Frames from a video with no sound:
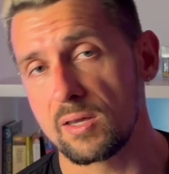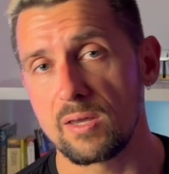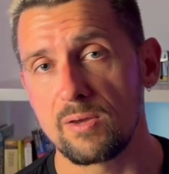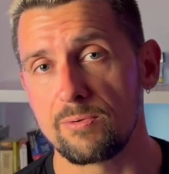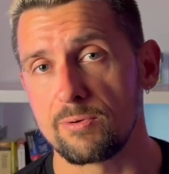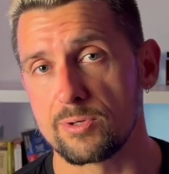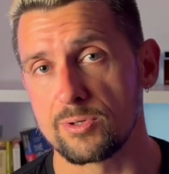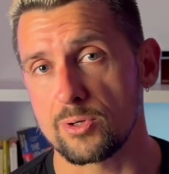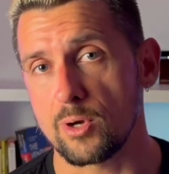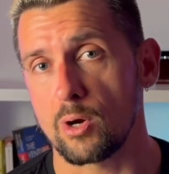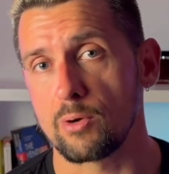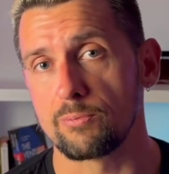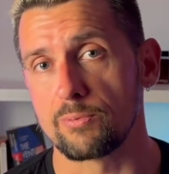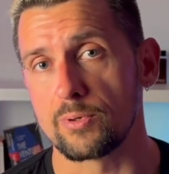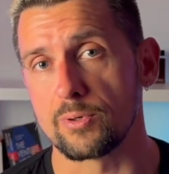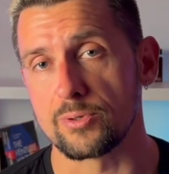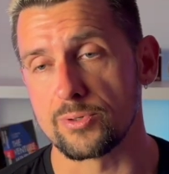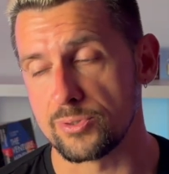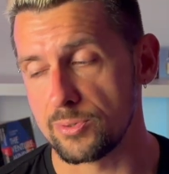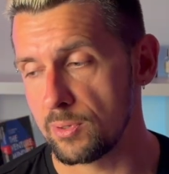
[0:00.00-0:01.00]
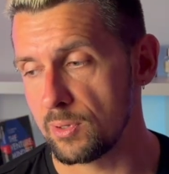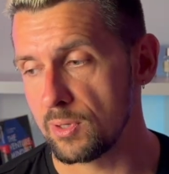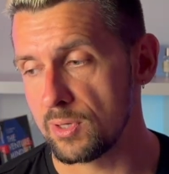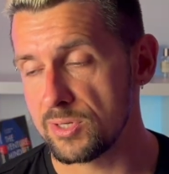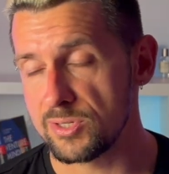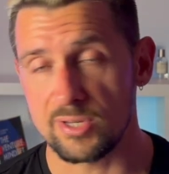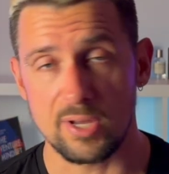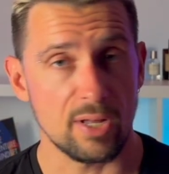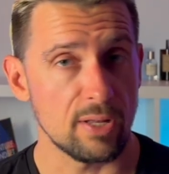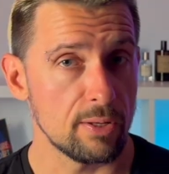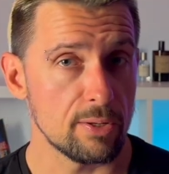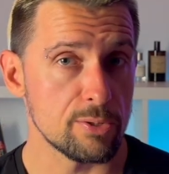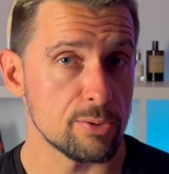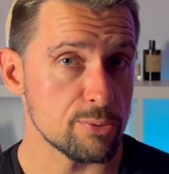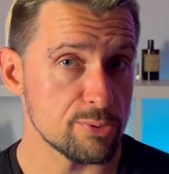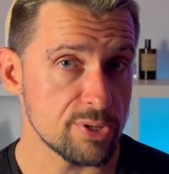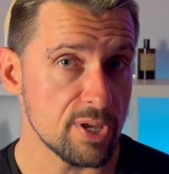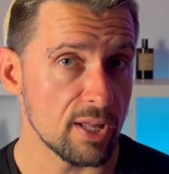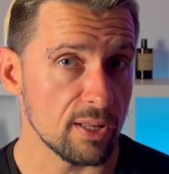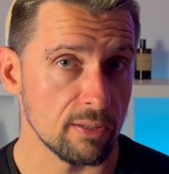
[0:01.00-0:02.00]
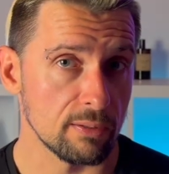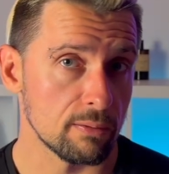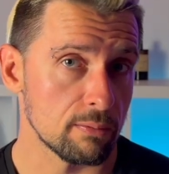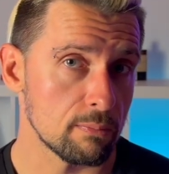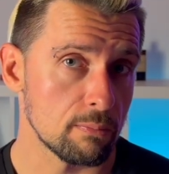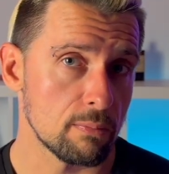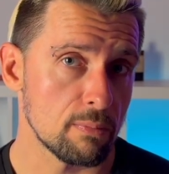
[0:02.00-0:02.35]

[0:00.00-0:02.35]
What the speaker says: If it's obvious sell, you sell.